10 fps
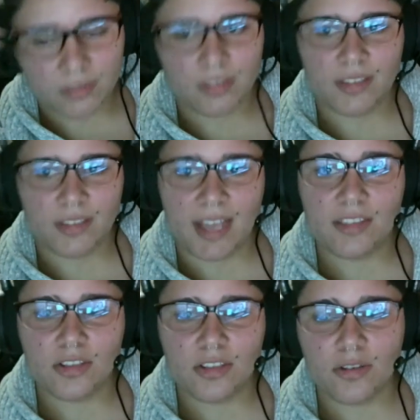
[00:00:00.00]
that
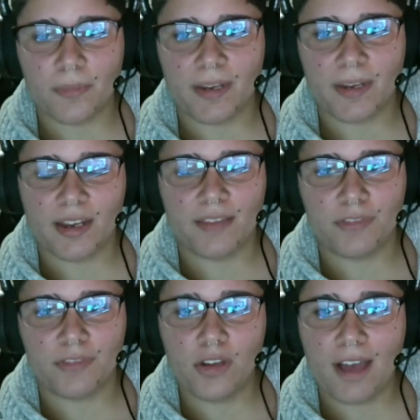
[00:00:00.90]
too, but if
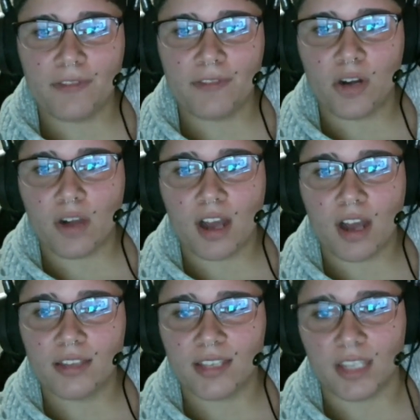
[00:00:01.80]
you have no
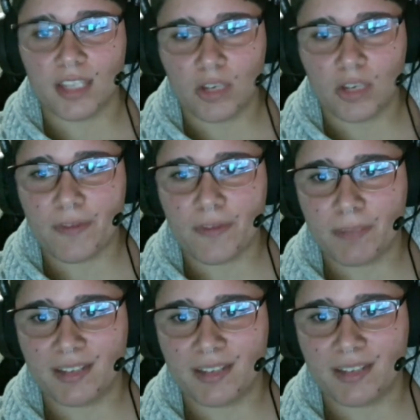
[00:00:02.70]
content, you haven't
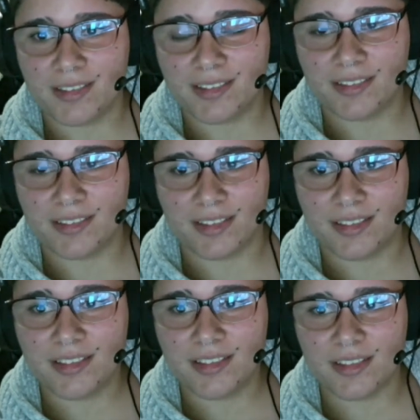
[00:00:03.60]
been
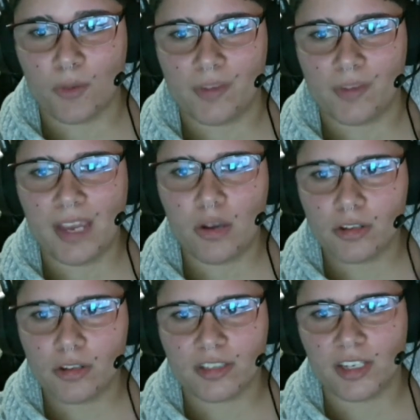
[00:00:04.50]
consistent. When they go to
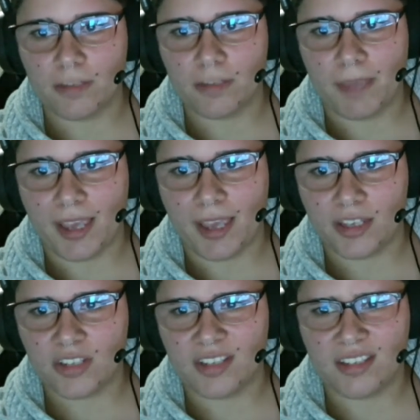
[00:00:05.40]
see your
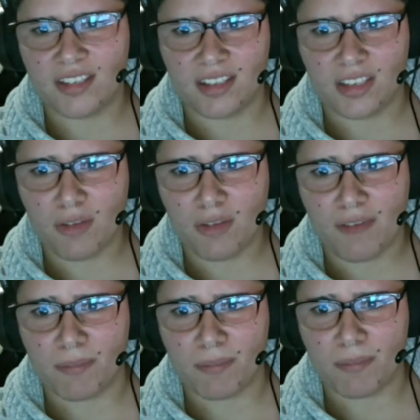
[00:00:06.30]
page, they see that you
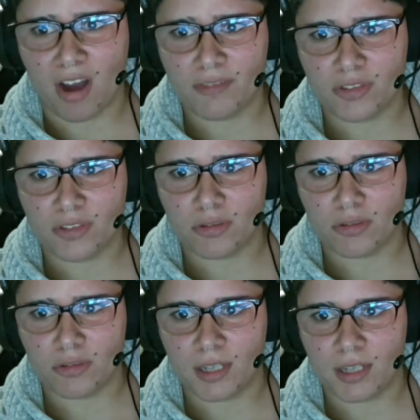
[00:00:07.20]
haven't been on for 2
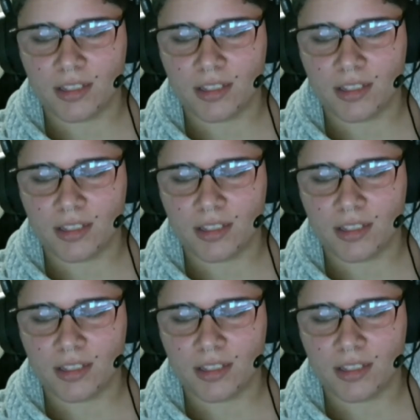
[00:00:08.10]
months.